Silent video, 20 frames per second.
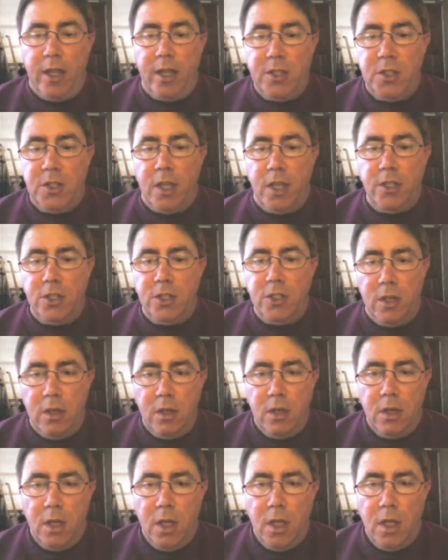by
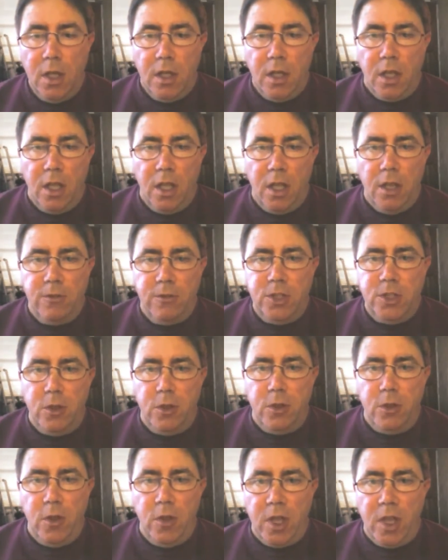extension, gives
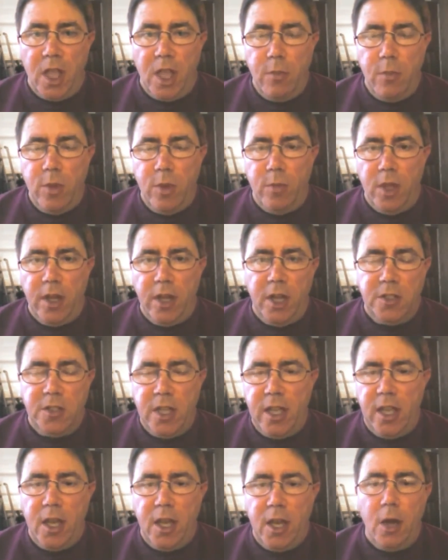you the capability to
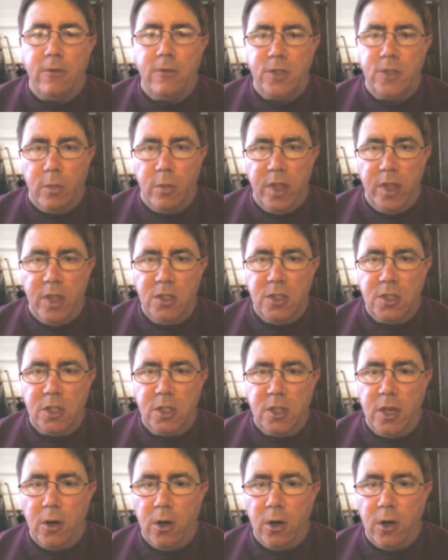take care of some of
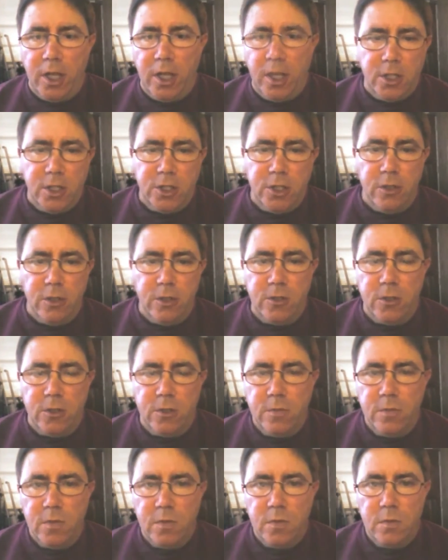these security
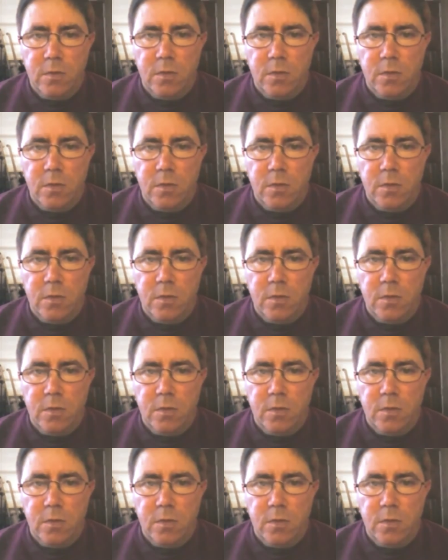issues.